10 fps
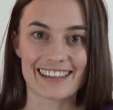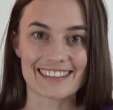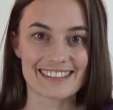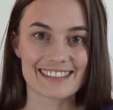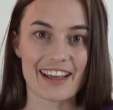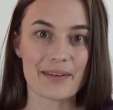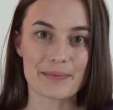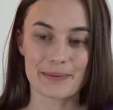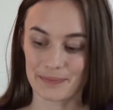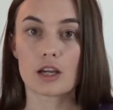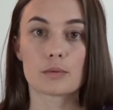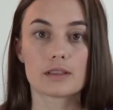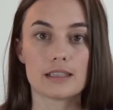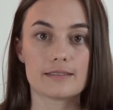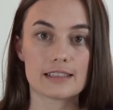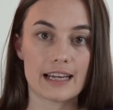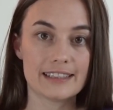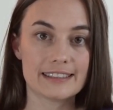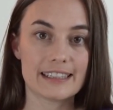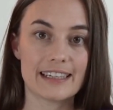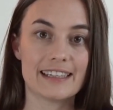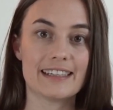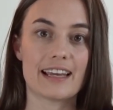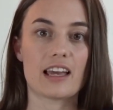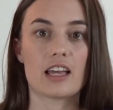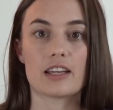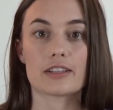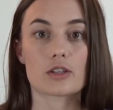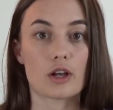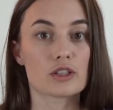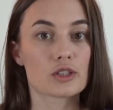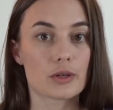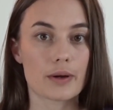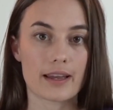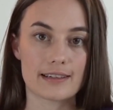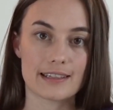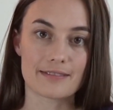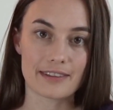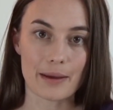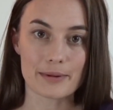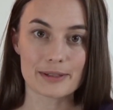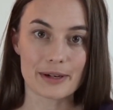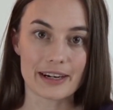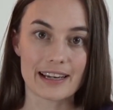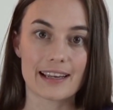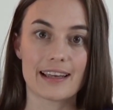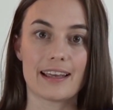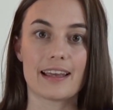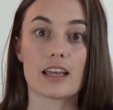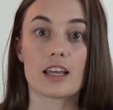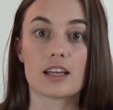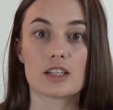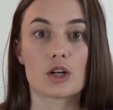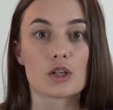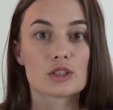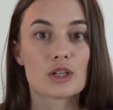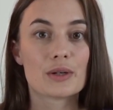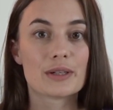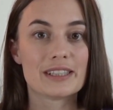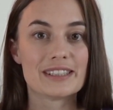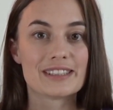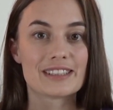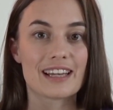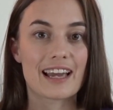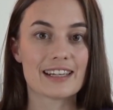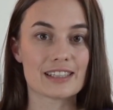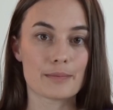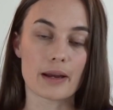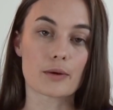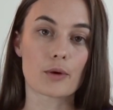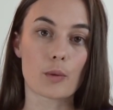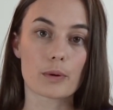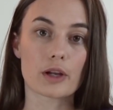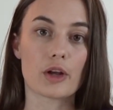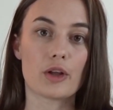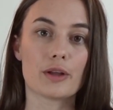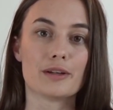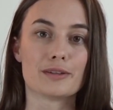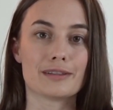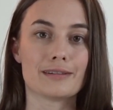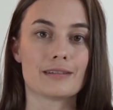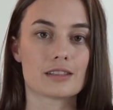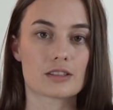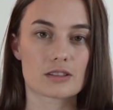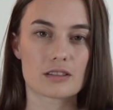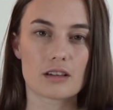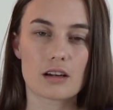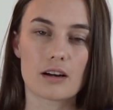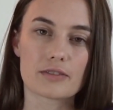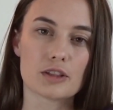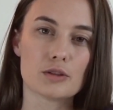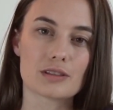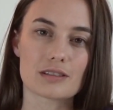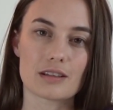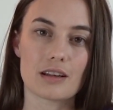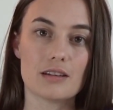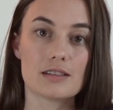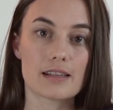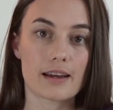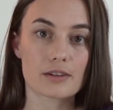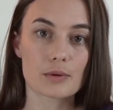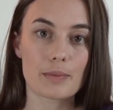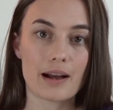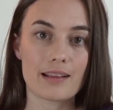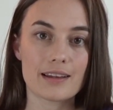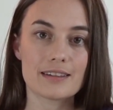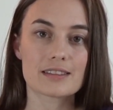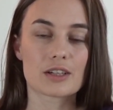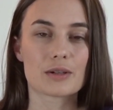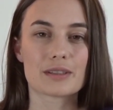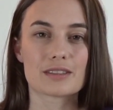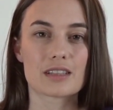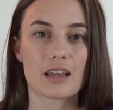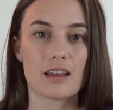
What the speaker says: scalp. It relieves tension, and it's also anti-inflammatory, and it also is antimicrobial, and it's often used as an insect repellent, so it's